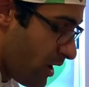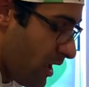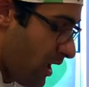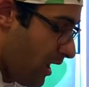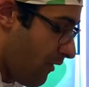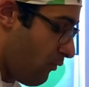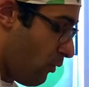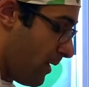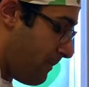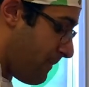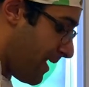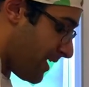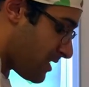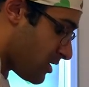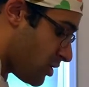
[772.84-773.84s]
If we
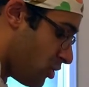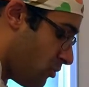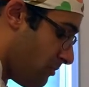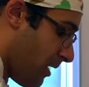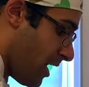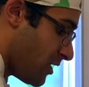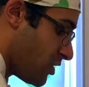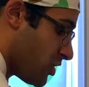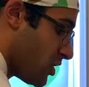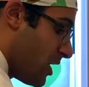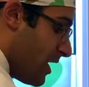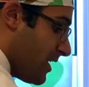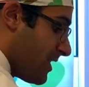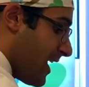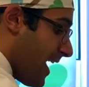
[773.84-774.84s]
mix too much,
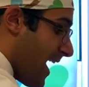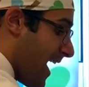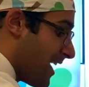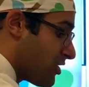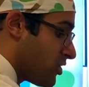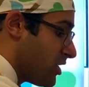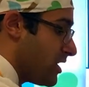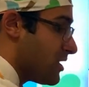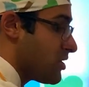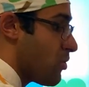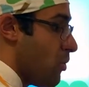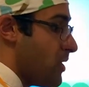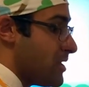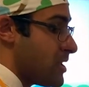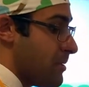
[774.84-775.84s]
that actually is
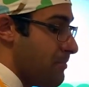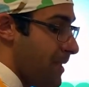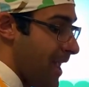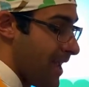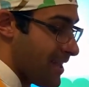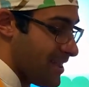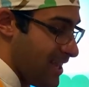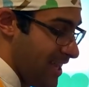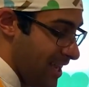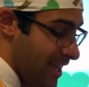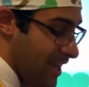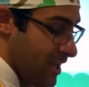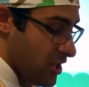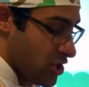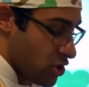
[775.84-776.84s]
going to make the
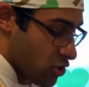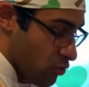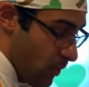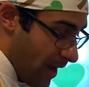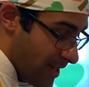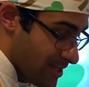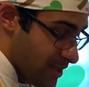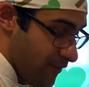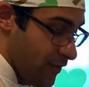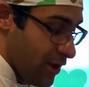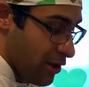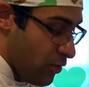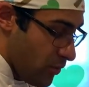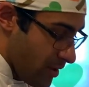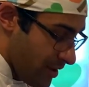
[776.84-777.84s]
strands of
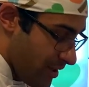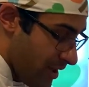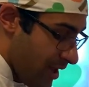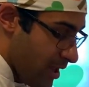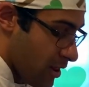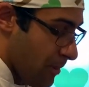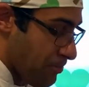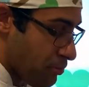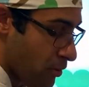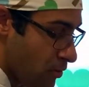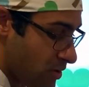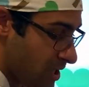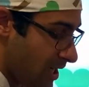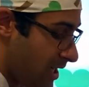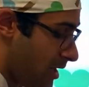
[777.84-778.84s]
gluten, the
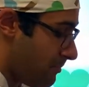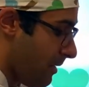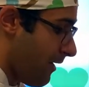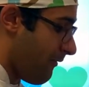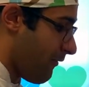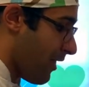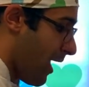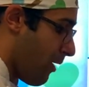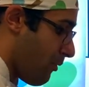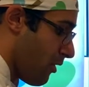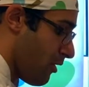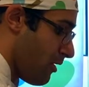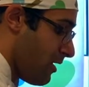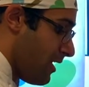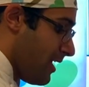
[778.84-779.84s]
protein in my
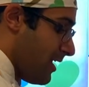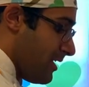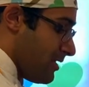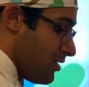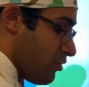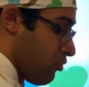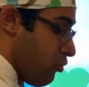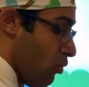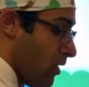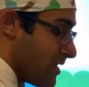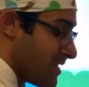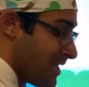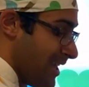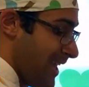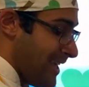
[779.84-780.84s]
flour,
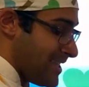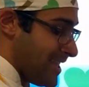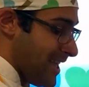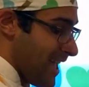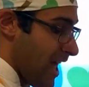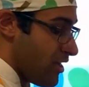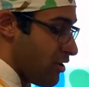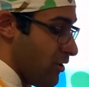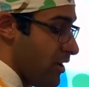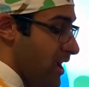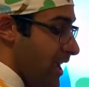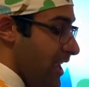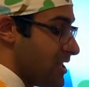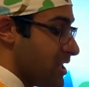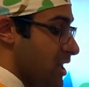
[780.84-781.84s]
cross-link together.
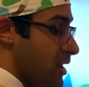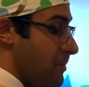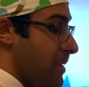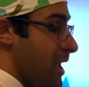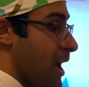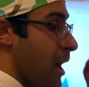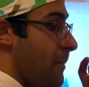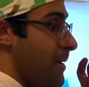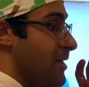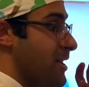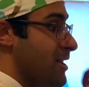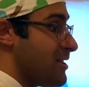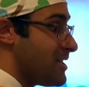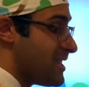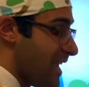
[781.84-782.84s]
It's going to become a
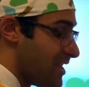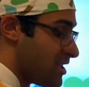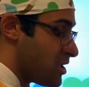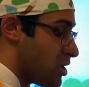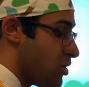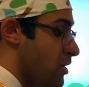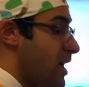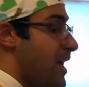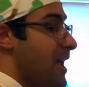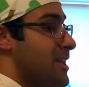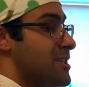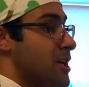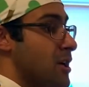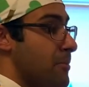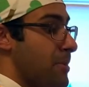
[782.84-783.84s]
little denser,
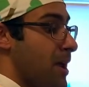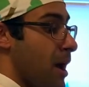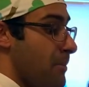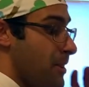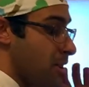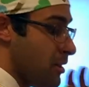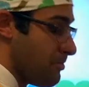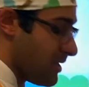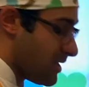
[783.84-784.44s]
it's going to become a little bit